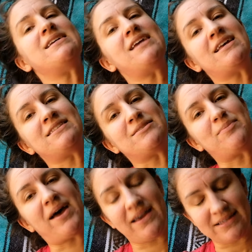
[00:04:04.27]
Yes,
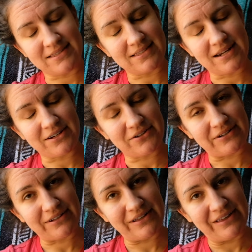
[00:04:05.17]
my
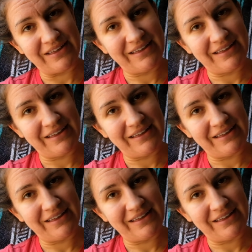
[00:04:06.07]
cynical